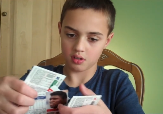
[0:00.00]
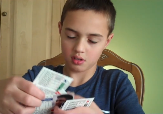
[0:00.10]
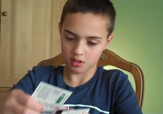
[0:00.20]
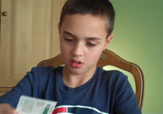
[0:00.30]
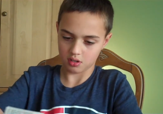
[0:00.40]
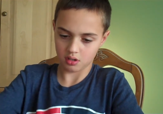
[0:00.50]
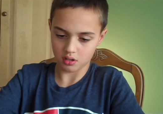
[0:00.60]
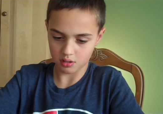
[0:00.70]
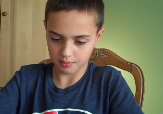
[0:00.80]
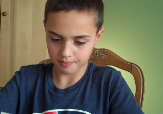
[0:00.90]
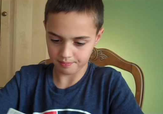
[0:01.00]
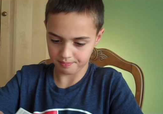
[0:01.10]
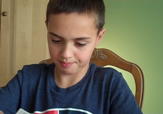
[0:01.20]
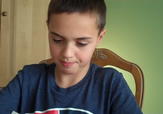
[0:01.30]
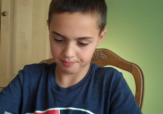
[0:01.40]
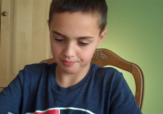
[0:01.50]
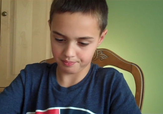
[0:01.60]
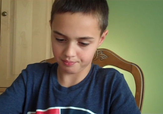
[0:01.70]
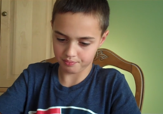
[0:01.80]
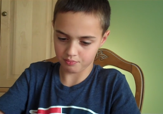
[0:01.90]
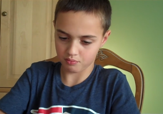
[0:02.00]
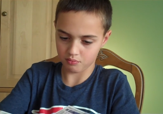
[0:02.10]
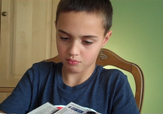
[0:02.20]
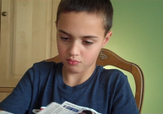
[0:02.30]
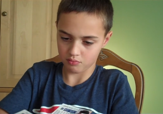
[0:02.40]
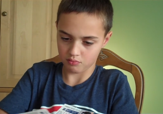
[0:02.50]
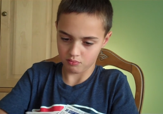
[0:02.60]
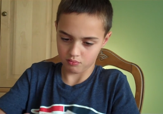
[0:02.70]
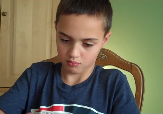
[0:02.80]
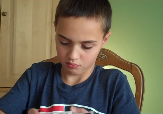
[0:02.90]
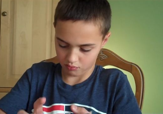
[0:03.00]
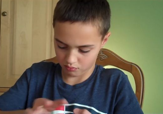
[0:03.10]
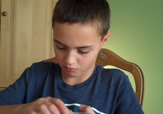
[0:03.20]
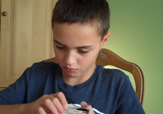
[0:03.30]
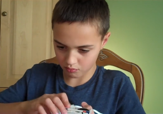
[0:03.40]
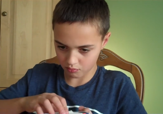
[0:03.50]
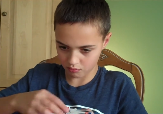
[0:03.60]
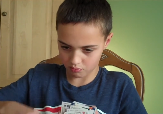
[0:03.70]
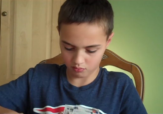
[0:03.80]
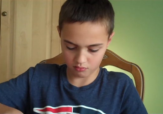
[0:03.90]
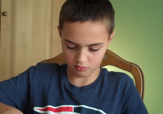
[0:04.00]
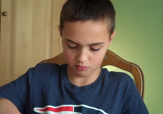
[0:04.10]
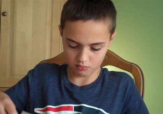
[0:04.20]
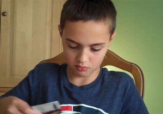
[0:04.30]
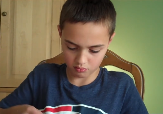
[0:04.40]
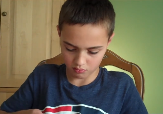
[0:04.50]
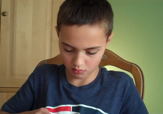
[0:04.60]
No one is speaking in this clip.